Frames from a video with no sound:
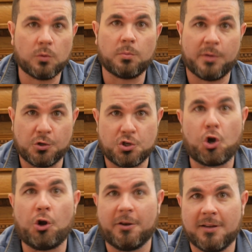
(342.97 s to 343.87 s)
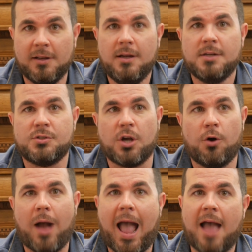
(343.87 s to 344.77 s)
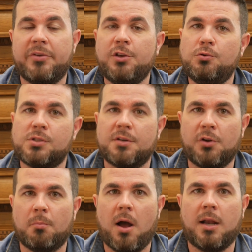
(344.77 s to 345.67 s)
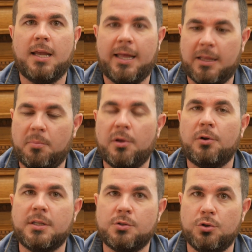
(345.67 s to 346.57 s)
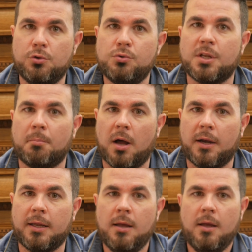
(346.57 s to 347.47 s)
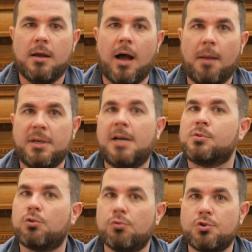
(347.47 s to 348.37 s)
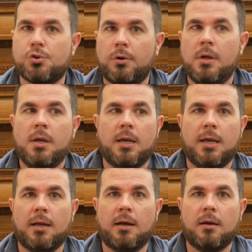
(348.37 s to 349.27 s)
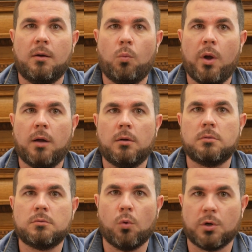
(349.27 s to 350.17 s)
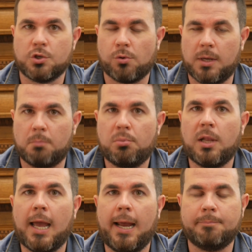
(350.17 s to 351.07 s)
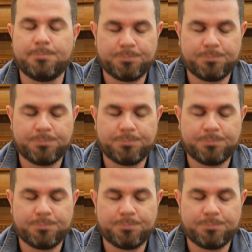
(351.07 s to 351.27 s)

Because you couldn't. So having use of your money and the ability to use the money becomes crucial in a well-orchestrated plan.